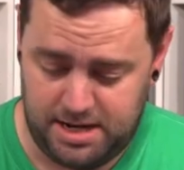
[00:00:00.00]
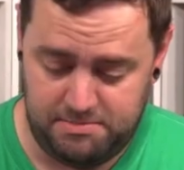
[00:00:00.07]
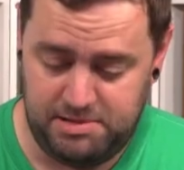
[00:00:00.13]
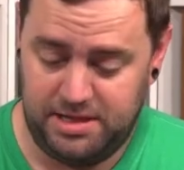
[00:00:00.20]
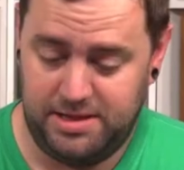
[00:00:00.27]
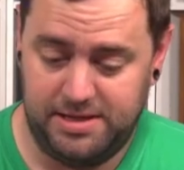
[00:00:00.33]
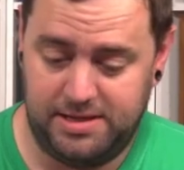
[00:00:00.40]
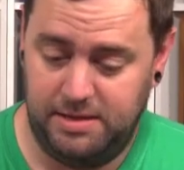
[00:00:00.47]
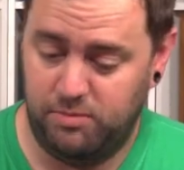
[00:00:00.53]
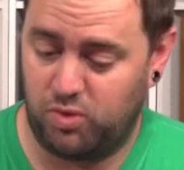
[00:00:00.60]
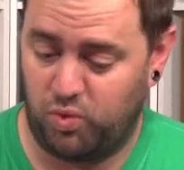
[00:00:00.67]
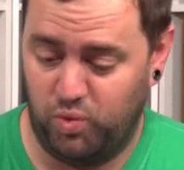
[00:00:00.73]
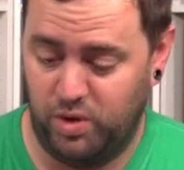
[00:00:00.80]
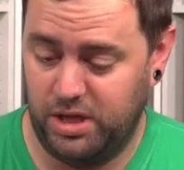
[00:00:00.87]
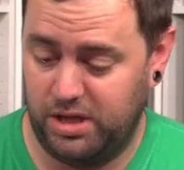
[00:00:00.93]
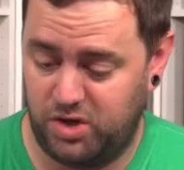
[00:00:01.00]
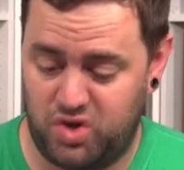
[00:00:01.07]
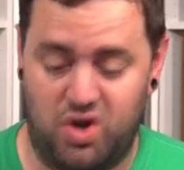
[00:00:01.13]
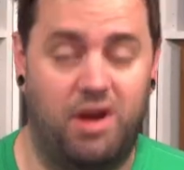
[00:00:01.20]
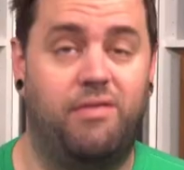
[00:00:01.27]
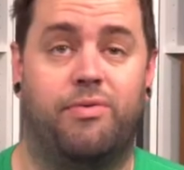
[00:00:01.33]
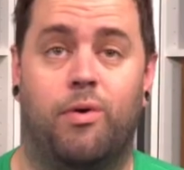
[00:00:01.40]
I mean, this seems really
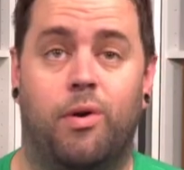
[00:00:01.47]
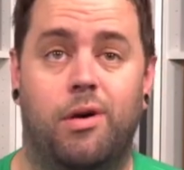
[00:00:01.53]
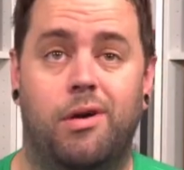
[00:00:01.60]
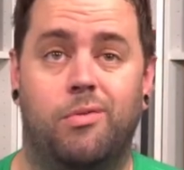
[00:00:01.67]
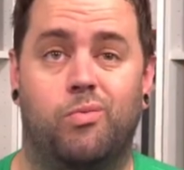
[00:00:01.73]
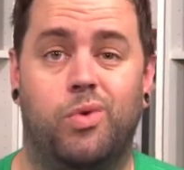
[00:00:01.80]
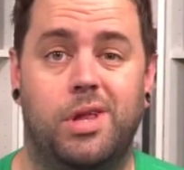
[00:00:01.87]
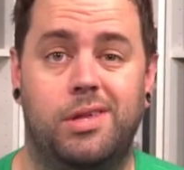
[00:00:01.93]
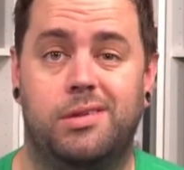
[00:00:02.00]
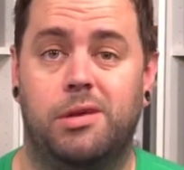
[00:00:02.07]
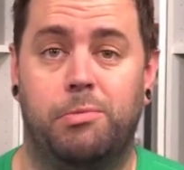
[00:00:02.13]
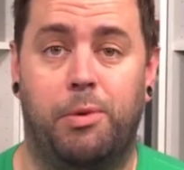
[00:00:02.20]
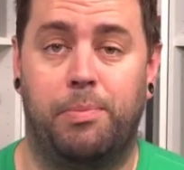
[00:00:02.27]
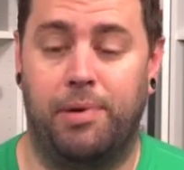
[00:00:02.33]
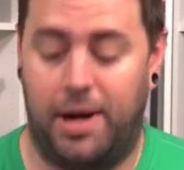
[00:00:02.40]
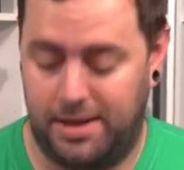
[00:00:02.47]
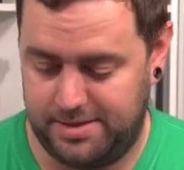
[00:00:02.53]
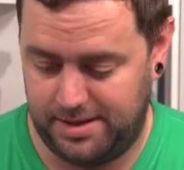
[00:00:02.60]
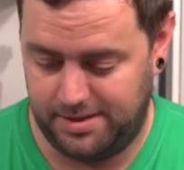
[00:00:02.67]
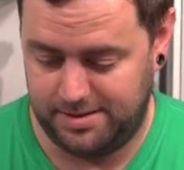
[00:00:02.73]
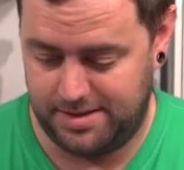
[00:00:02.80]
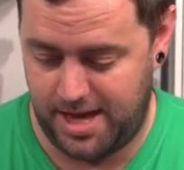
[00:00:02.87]
straightforward, really simple
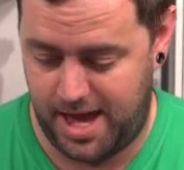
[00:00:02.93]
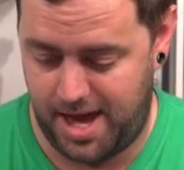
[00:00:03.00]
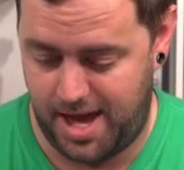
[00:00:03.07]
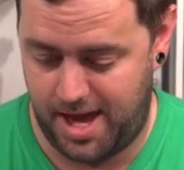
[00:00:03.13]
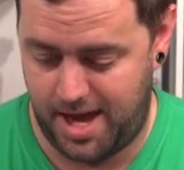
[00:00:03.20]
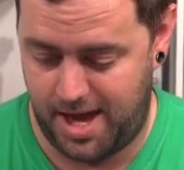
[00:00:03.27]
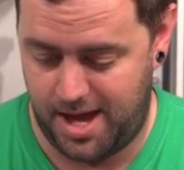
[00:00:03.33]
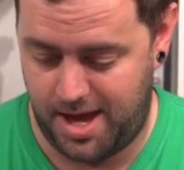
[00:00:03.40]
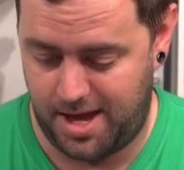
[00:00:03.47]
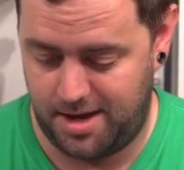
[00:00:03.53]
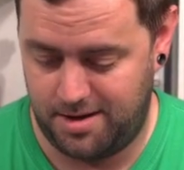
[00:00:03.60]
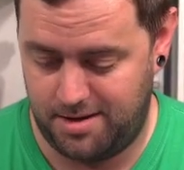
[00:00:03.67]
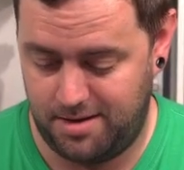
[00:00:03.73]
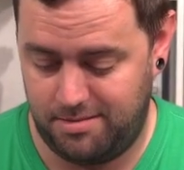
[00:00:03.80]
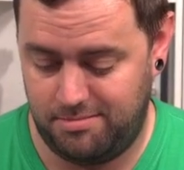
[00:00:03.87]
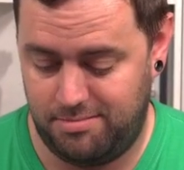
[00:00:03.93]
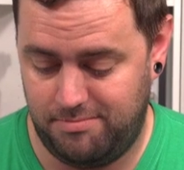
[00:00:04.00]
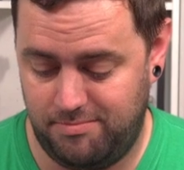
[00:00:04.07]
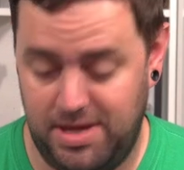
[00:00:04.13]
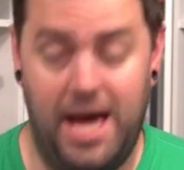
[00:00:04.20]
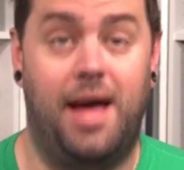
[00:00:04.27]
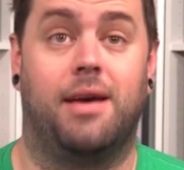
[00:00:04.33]
process. And
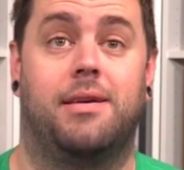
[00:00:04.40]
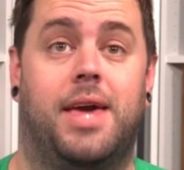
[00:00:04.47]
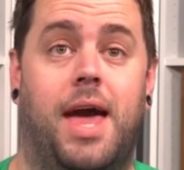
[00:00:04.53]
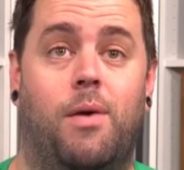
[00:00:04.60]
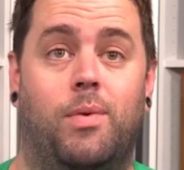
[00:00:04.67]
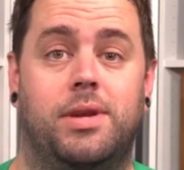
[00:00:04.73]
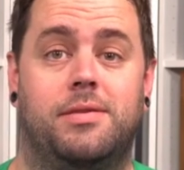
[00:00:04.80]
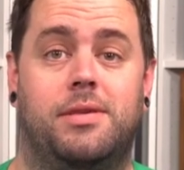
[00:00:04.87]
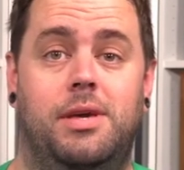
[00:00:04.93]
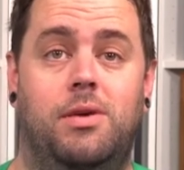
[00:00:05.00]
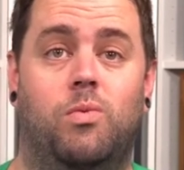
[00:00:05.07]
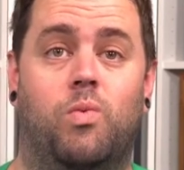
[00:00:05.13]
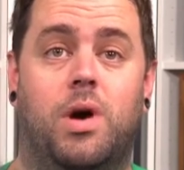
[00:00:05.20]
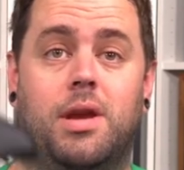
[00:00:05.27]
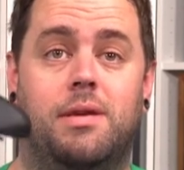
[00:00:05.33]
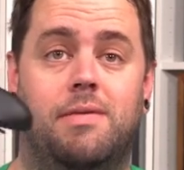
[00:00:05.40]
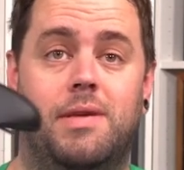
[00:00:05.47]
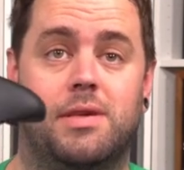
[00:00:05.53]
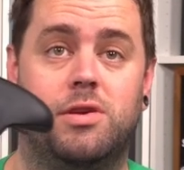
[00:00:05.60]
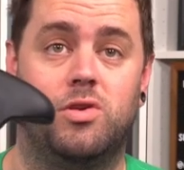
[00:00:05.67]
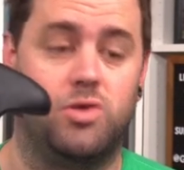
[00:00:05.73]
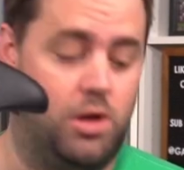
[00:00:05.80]
yeah, can't wait to see what
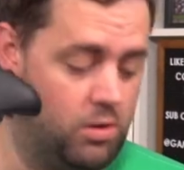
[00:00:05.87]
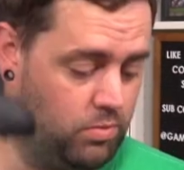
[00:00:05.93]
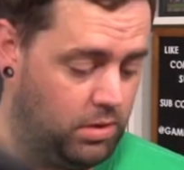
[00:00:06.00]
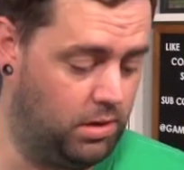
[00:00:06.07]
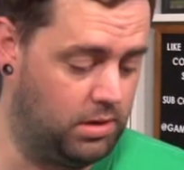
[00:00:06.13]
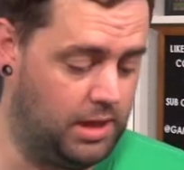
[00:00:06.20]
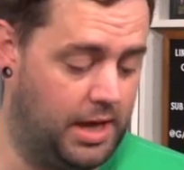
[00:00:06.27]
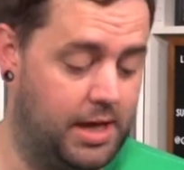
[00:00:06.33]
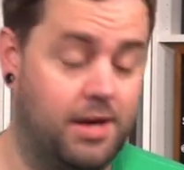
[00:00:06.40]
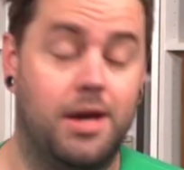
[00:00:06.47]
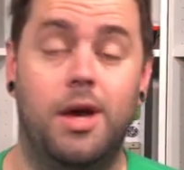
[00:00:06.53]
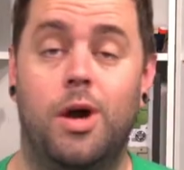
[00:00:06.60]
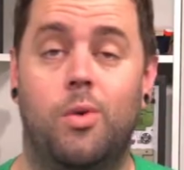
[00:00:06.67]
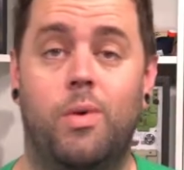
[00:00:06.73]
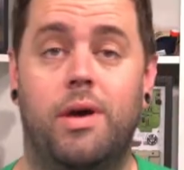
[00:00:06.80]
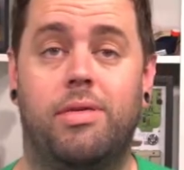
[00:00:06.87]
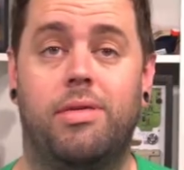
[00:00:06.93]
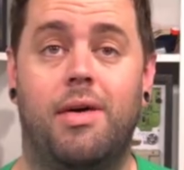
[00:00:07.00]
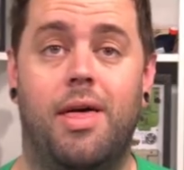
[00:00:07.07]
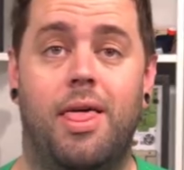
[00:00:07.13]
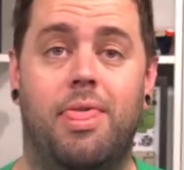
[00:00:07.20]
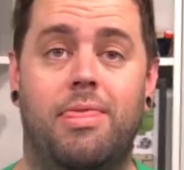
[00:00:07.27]
this controller will look like with
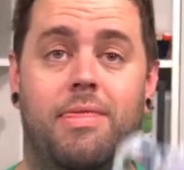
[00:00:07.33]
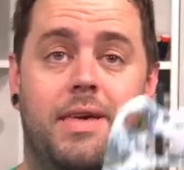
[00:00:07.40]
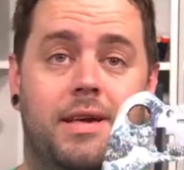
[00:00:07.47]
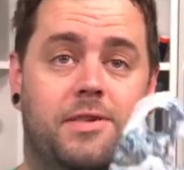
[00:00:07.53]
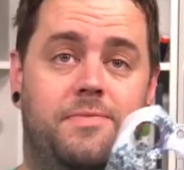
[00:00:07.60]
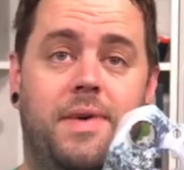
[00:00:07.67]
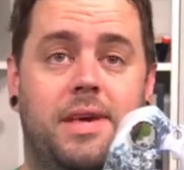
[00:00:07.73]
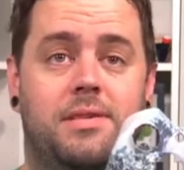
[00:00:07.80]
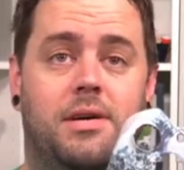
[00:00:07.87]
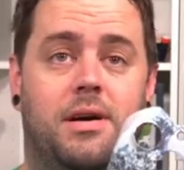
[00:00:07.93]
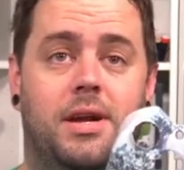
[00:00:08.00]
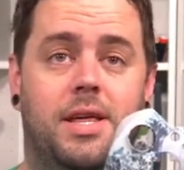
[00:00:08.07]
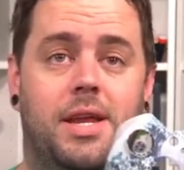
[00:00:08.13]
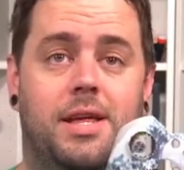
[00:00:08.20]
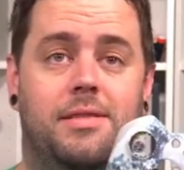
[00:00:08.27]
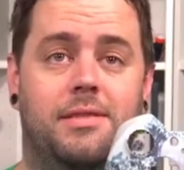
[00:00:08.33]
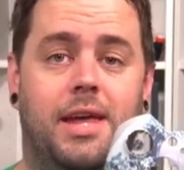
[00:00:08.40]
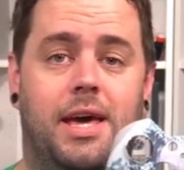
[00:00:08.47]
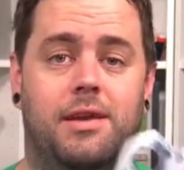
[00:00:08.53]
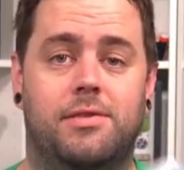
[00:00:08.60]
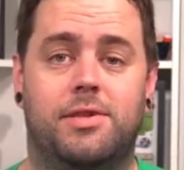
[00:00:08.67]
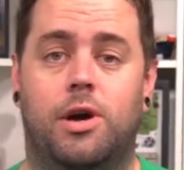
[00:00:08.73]
this face on it
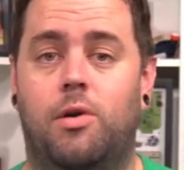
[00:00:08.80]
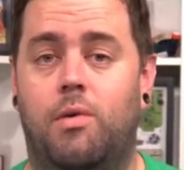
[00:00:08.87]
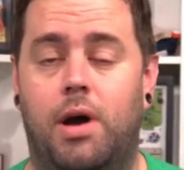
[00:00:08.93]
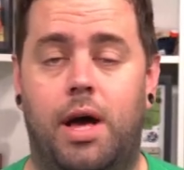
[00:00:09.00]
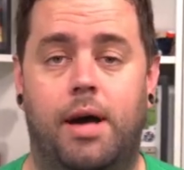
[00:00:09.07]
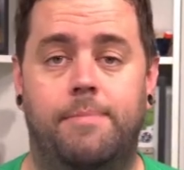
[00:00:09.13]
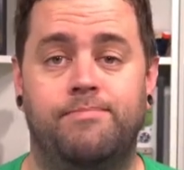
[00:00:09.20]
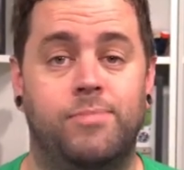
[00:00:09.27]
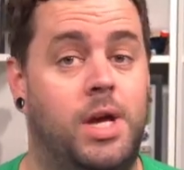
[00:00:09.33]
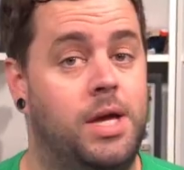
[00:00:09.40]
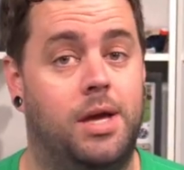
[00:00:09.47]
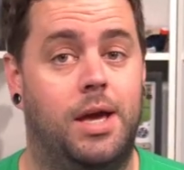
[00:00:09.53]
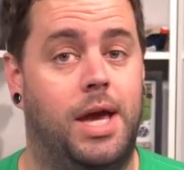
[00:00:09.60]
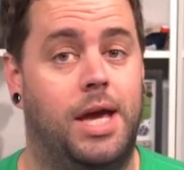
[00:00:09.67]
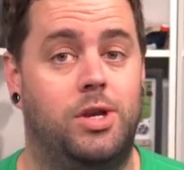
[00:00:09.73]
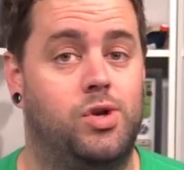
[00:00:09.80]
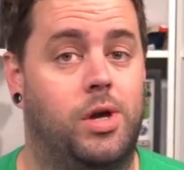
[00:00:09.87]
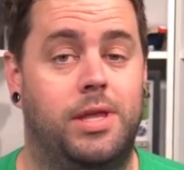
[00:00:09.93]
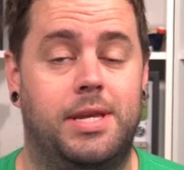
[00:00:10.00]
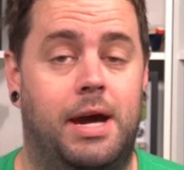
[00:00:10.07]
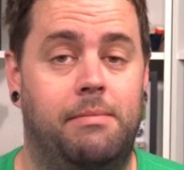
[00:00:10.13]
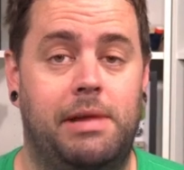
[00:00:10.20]
instead. So uh, enjoy
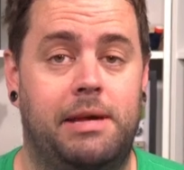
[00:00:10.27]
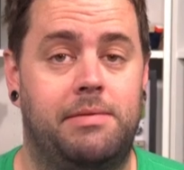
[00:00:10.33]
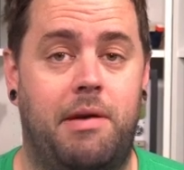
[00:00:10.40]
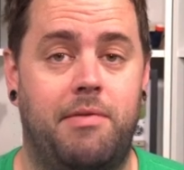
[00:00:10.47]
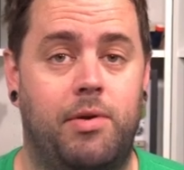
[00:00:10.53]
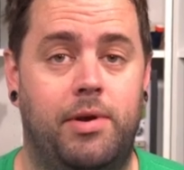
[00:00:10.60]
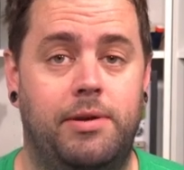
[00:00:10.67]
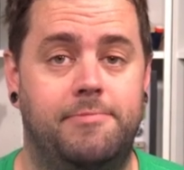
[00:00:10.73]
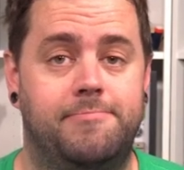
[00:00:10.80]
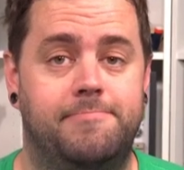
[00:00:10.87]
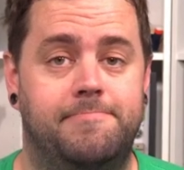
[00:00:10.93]
the time lapse, everyone.